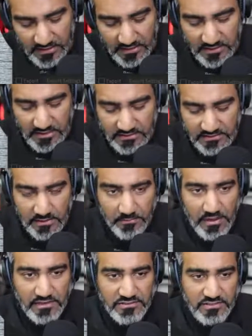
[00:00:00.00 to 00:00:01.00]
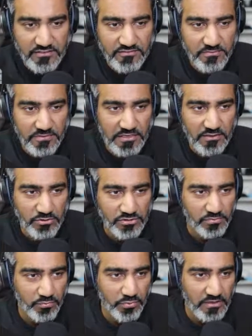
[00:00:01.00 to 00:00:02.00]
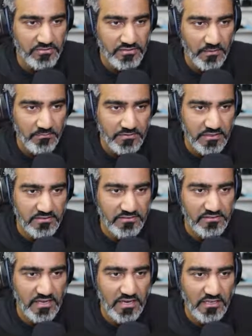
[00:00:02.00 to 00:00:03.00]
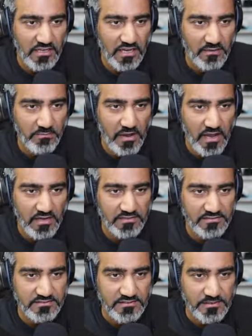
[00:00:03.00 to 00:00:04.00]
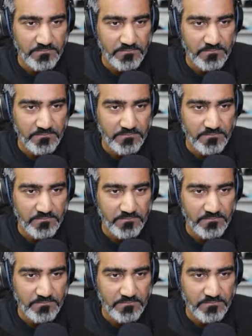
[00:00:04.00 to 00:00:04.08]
Hit Command-Shift-P, which brings up this dialog box